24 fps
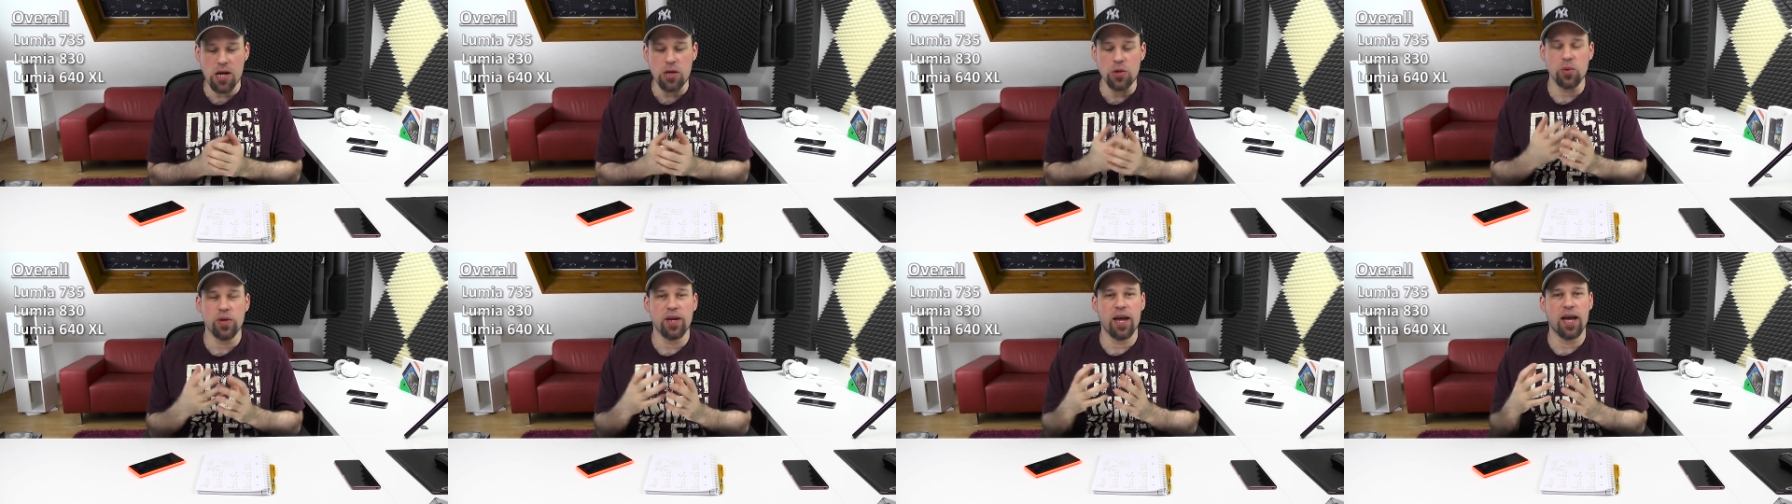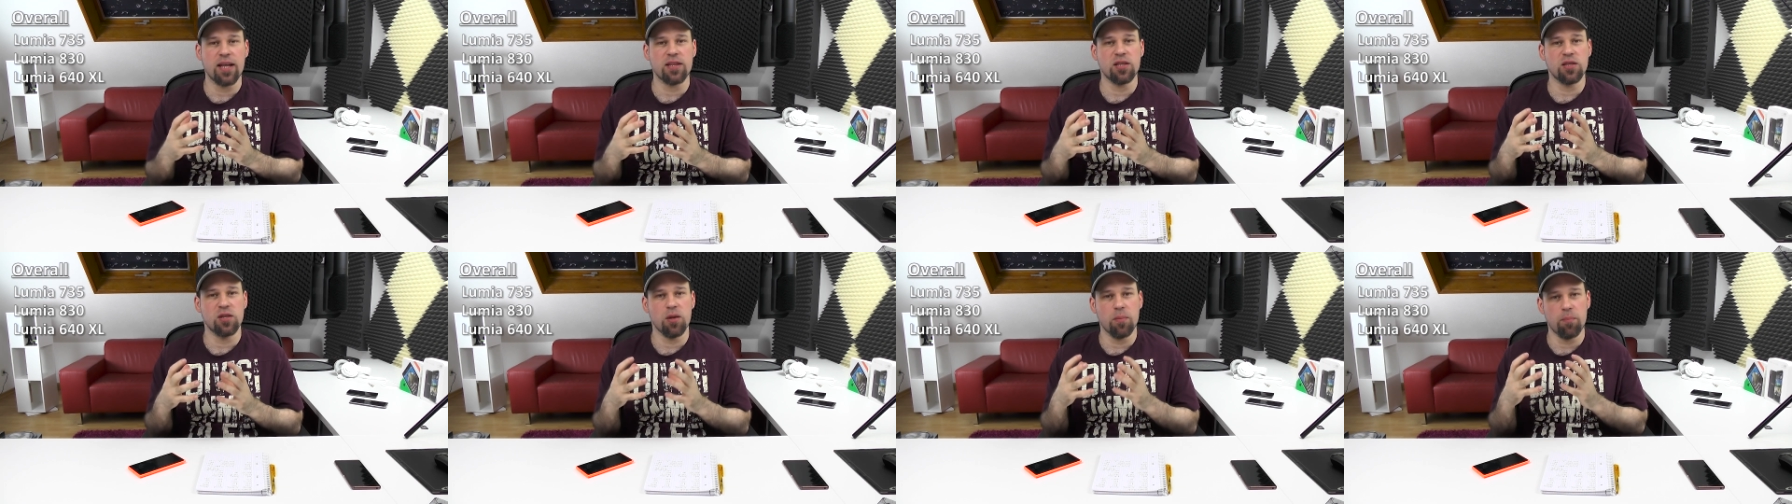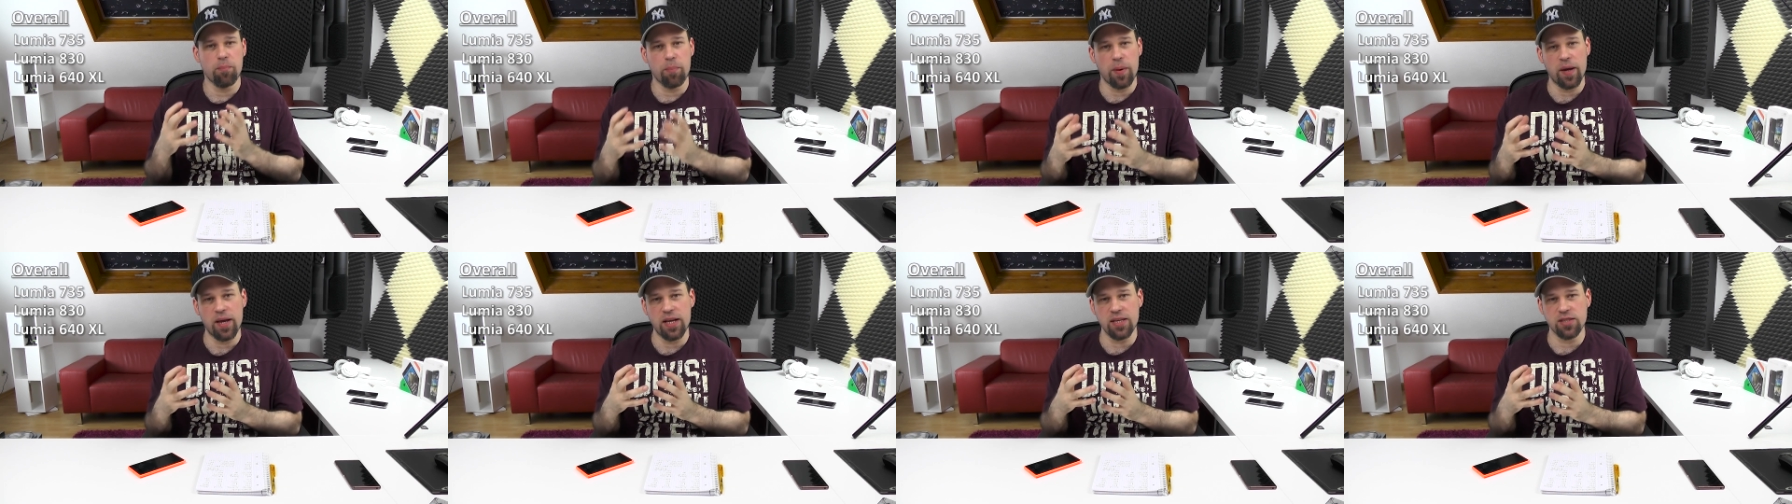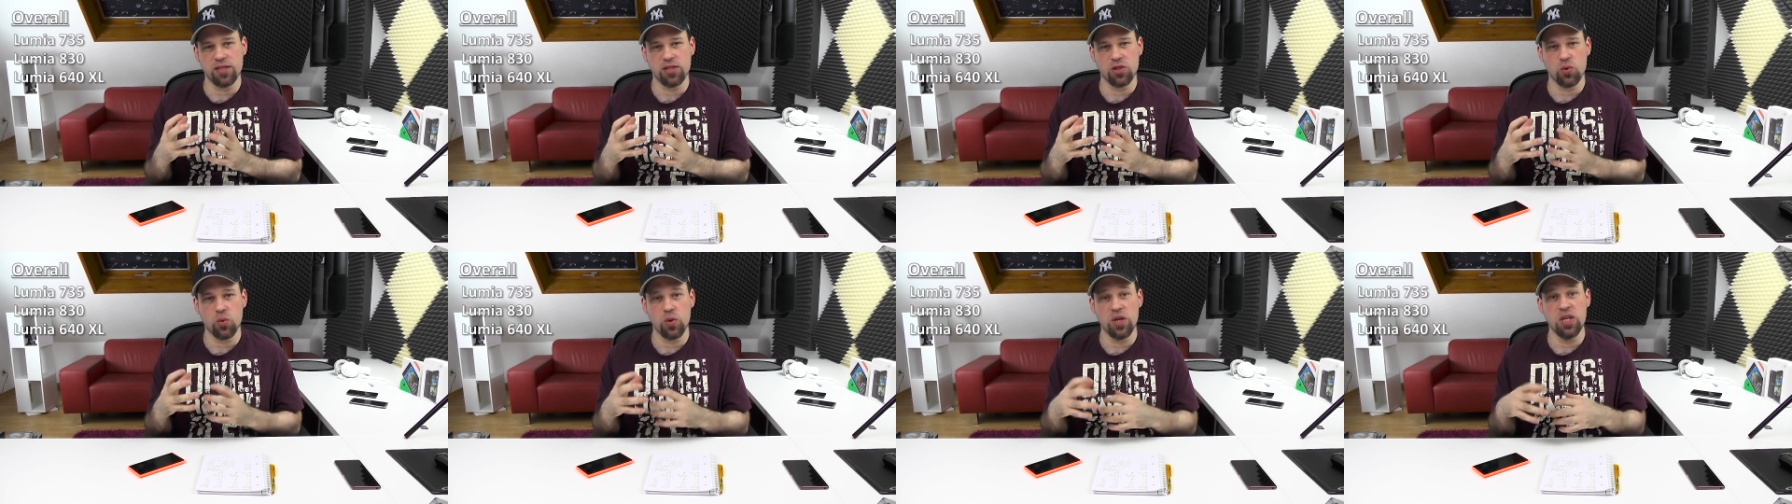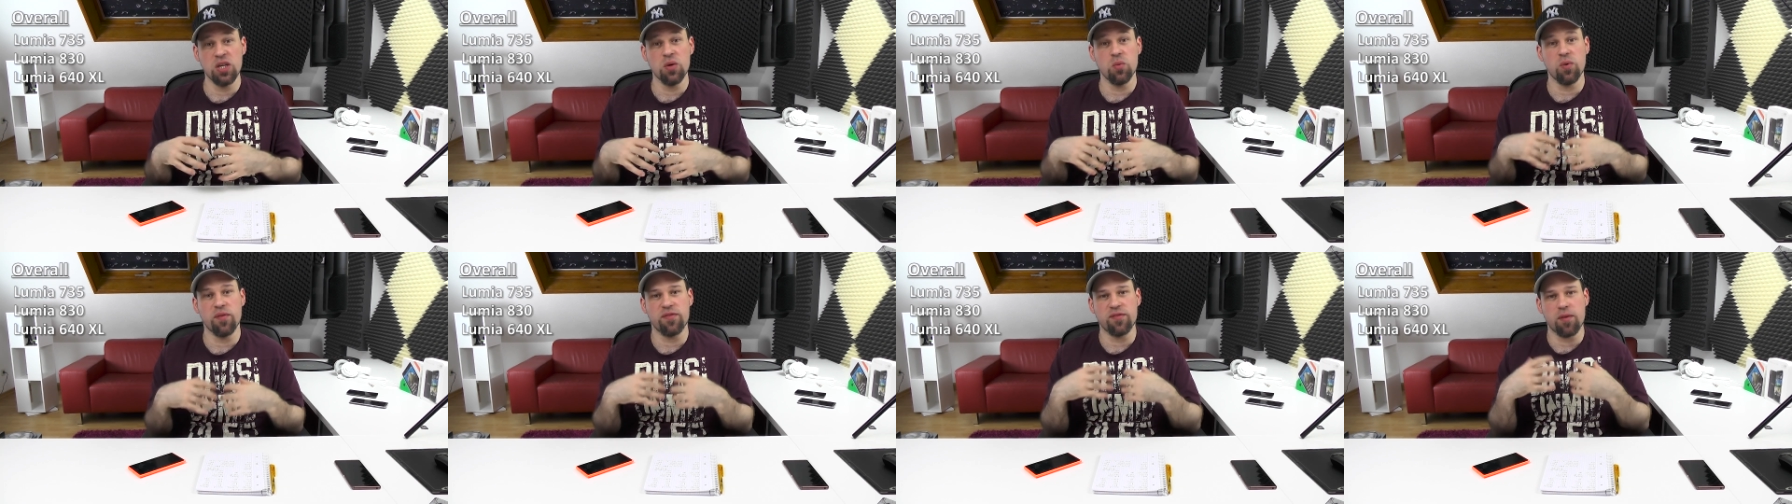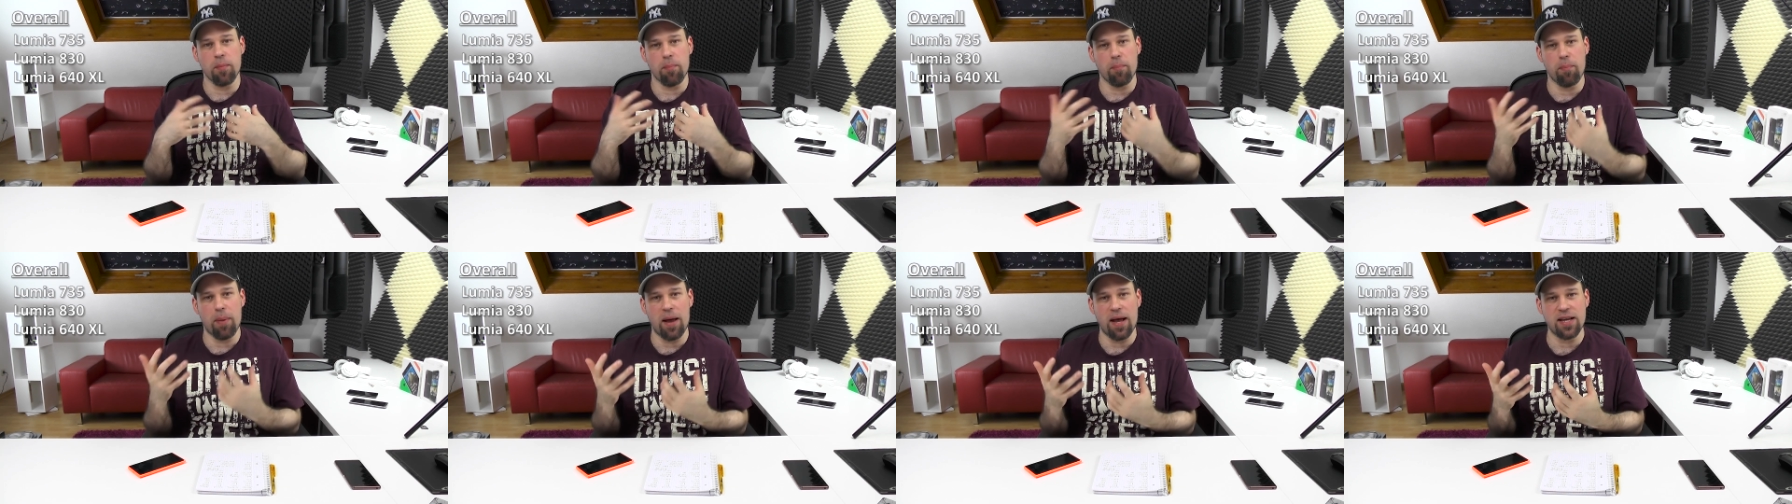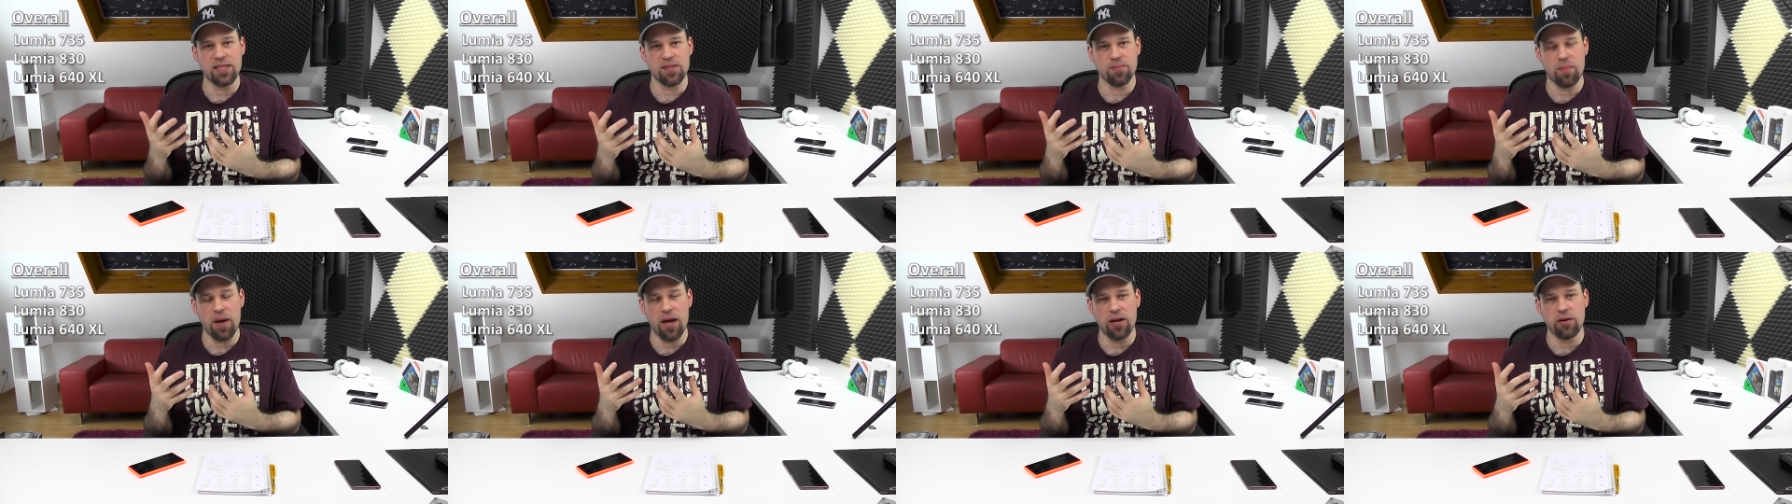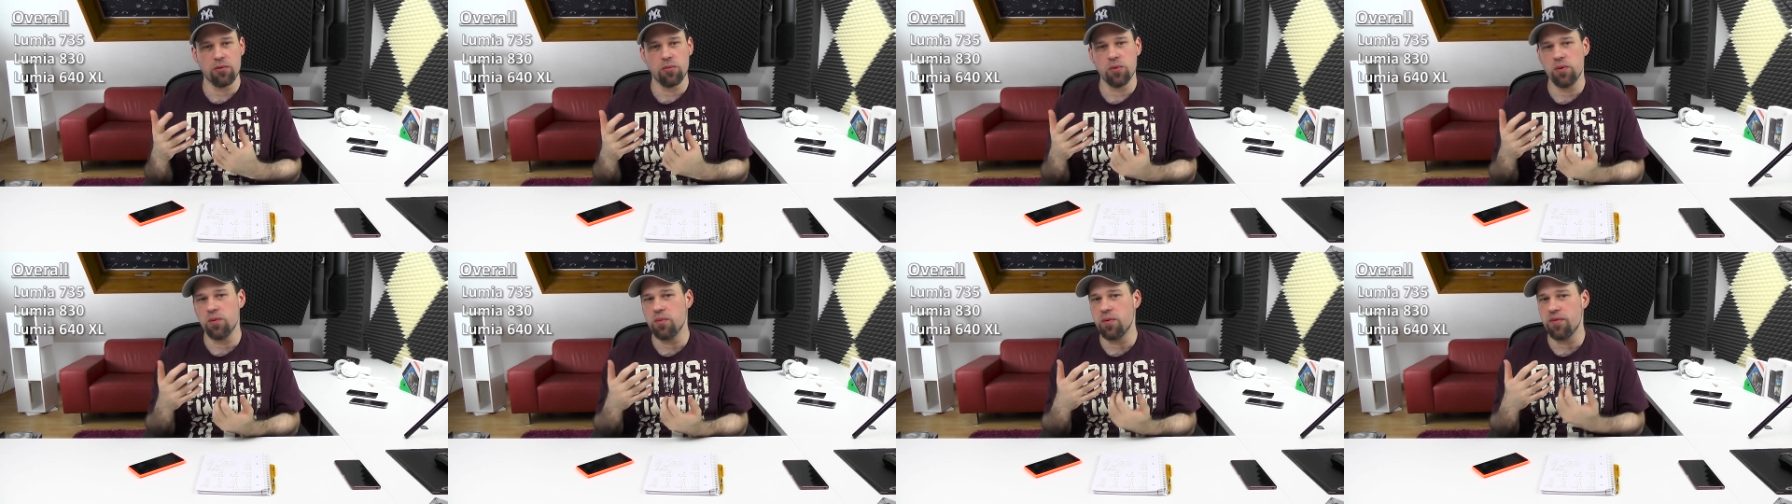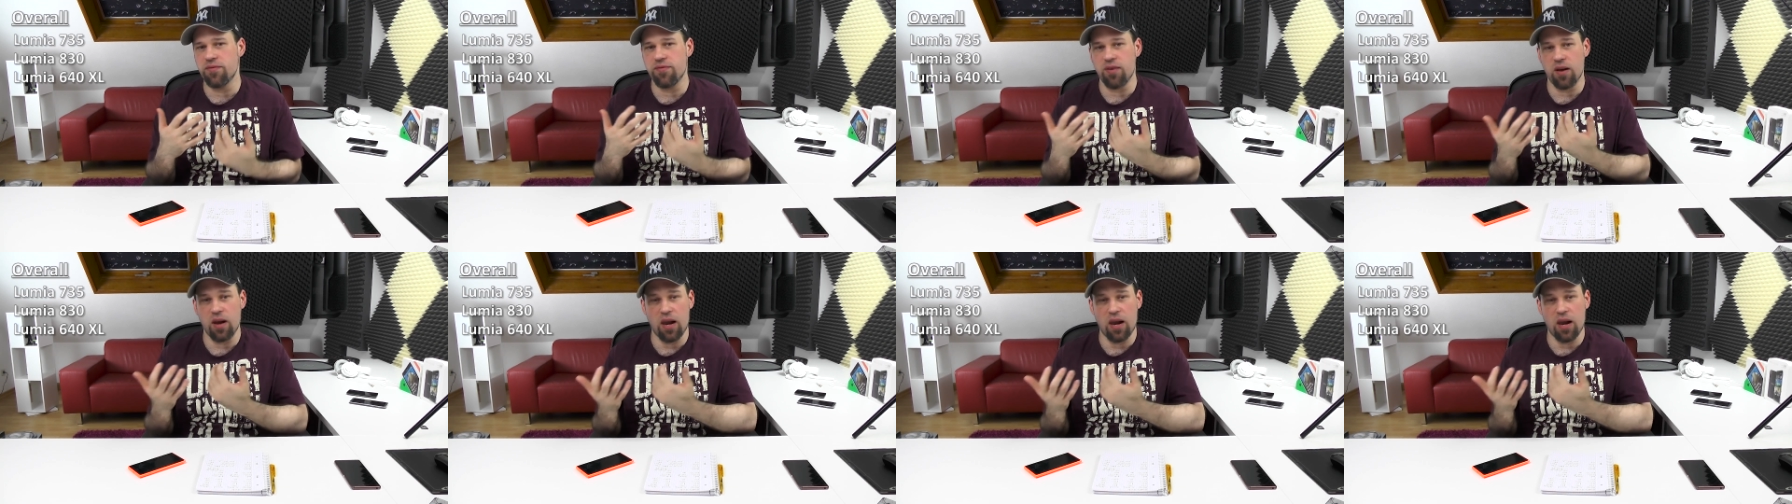You get the biggest screen with the best battery, with a